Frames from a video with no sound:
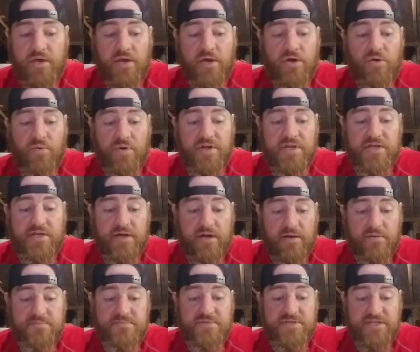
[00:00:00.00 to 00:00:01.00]
When he
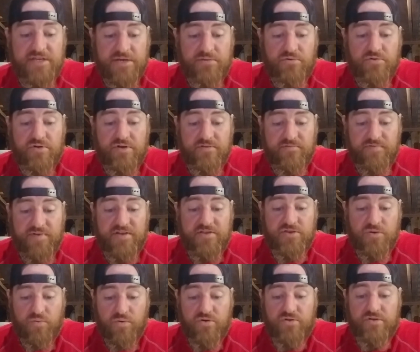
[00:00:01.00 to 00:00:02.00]
comes, he will convict
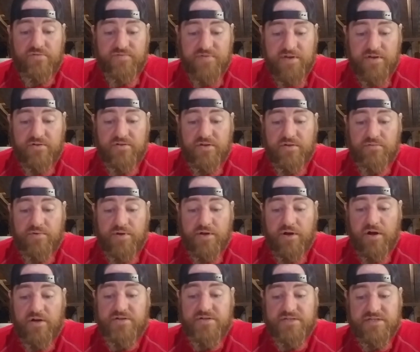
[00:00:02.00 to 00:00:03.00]
the world of guilt in
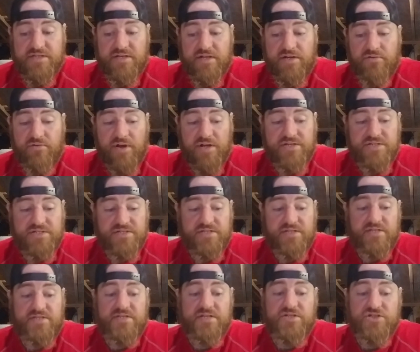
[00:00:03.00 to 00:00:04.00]
regard to sin and
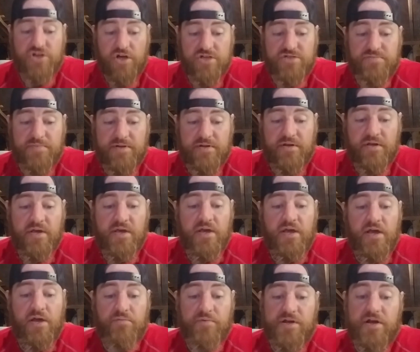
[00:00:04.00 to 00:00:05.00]
righteousness and judgment.
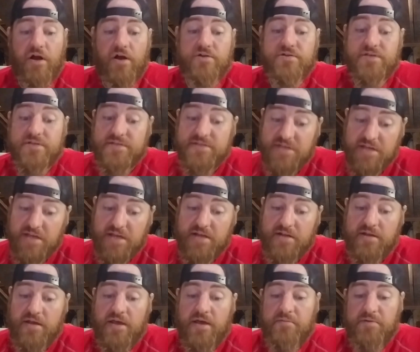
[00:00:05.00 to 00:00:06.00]
In regard to
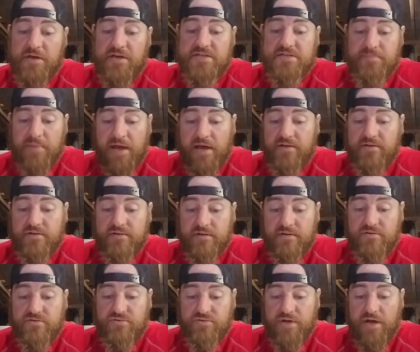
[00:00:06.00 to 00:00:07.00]
sin, because man
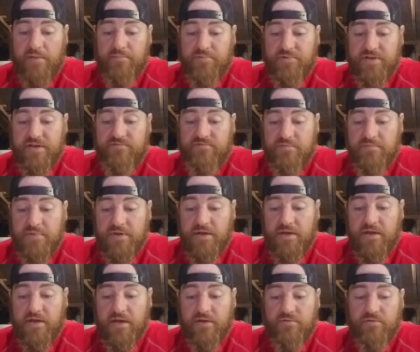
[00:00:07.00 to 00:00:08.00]
do not believe in
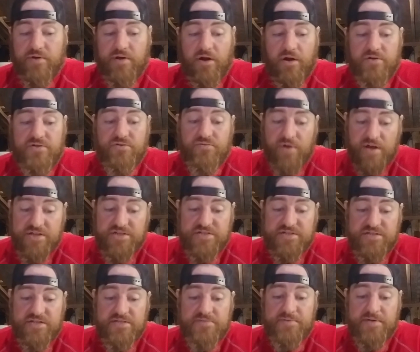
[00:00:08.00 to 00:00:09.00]
me. In regard to
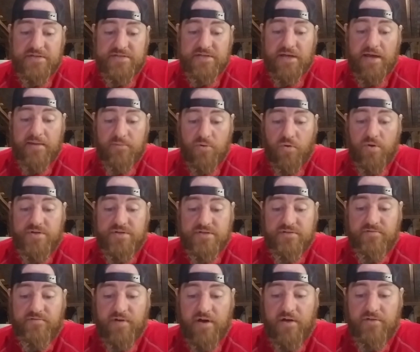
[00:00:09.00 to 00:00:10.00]
righteousness, because I am going to
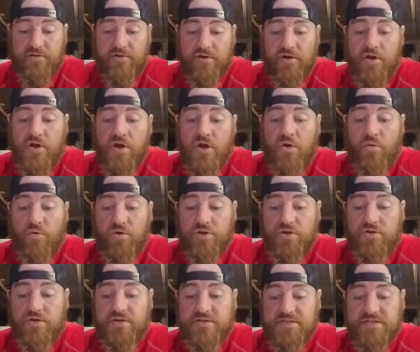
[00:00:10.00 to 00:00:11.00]
the Father, where
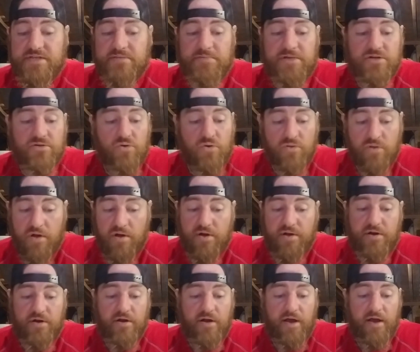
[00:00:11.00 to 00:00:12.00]
you can see me no
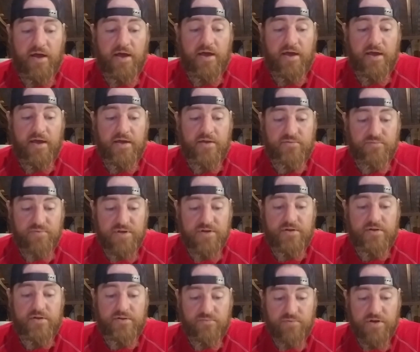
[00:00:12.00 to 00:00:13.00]
longer. And
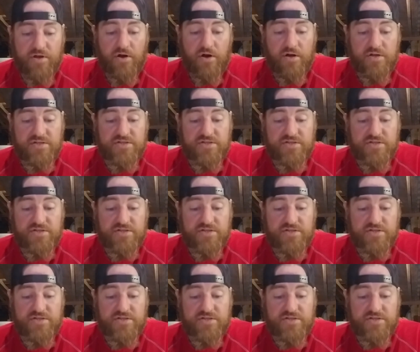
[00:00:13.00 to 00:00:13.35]
in regard to